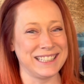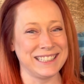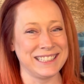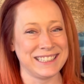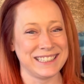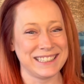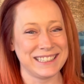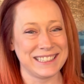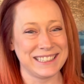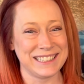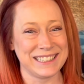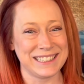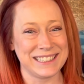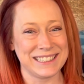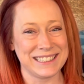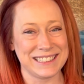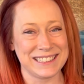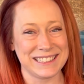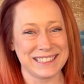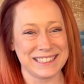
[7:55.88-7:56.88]

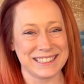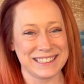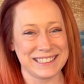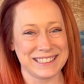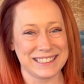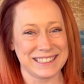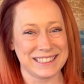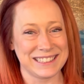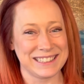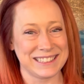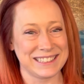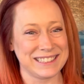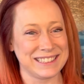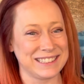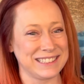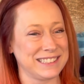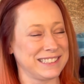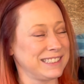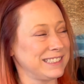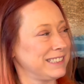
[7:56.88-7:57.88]

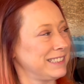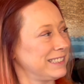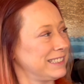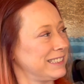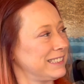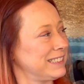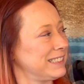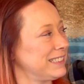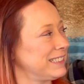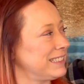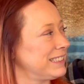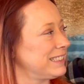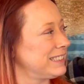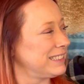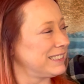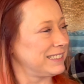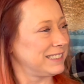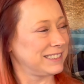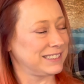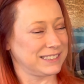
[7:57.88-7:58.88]

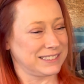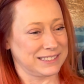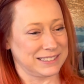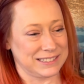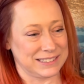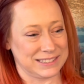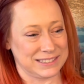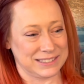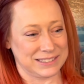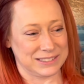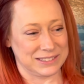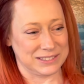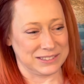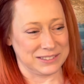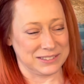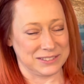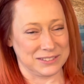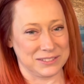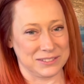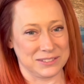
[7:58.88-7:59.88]
The person shown says nothing.